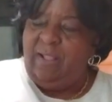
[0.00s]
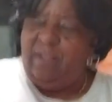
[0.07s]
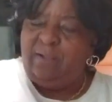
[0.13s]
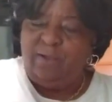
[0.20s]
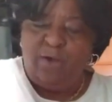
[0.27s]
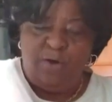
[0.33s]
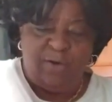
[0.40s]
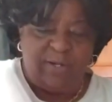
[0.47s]

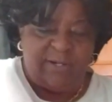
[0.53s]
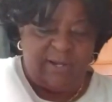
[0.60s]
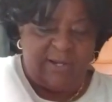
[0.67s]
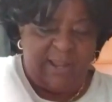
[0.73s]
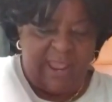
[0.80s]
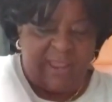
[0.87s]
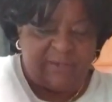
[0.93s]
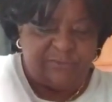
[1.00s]
coconut
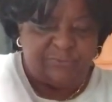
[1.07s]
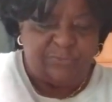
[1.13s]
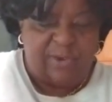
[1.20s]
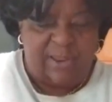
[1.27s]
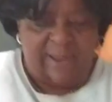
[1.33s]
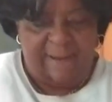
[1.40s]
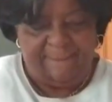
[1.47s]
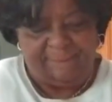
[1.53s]

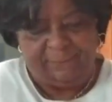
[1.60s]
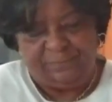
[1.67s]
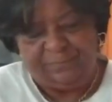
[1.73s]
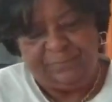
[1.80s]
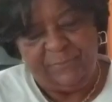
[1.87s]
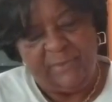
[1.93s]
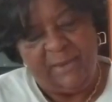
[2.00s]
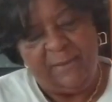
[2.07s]
extract,
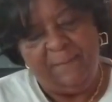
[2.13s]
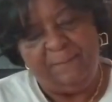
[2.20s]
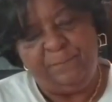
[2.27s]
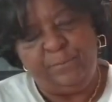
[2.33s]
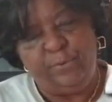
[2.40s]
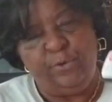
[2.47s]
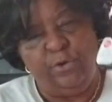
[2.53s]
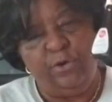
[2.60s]

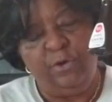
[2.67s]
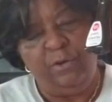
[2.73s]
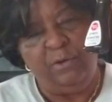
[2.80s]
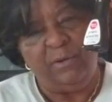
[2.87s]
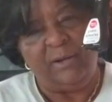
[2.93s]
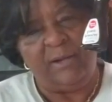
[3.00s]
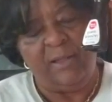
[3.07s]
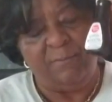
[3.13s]

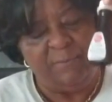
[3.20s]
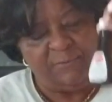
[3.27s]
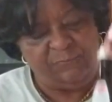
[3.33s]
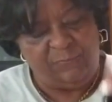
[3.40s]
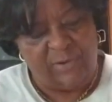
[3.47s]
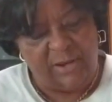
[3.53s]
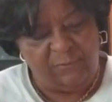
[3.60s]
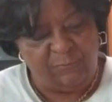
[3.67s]
pure lemon
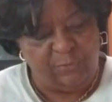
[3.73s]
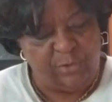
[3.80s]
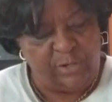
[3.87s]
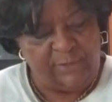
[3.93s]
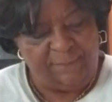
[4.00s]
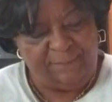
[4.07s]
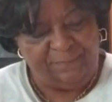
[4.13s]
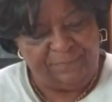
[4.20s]

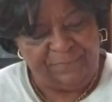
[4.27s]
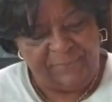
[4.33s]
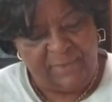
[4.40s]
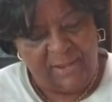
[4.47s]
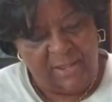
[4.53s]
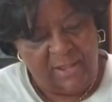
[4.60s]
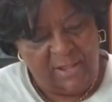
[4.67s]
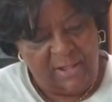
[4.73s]
flavoring,
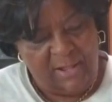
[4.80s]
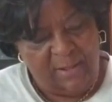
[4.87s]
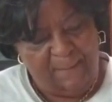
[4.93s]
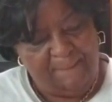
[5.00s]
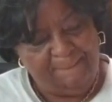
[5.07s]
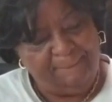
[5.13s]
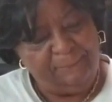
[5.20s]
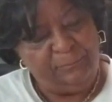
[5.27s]

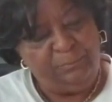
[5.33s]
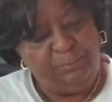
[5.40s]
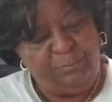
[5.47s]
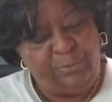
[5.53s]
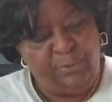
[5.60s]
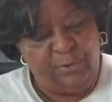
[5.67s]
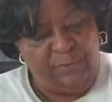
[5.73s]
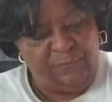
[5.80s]

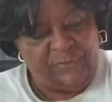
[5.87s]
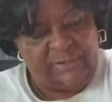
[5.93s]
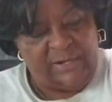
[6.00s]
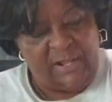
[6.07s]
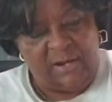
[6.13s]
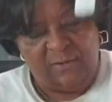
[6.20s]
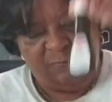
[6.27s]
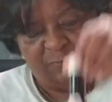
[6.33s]
pure
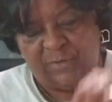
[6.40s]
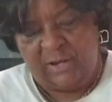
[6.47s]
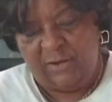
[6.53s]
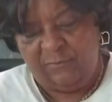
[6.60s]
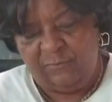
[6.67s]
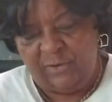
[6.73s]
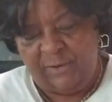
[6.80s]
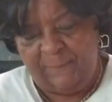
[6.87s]
vanilla
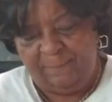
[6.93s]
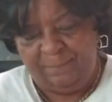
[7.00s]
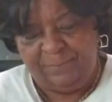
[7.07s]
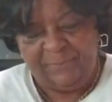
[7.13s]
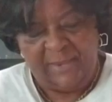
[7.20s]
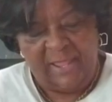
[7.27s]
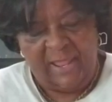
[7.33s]
flavoring.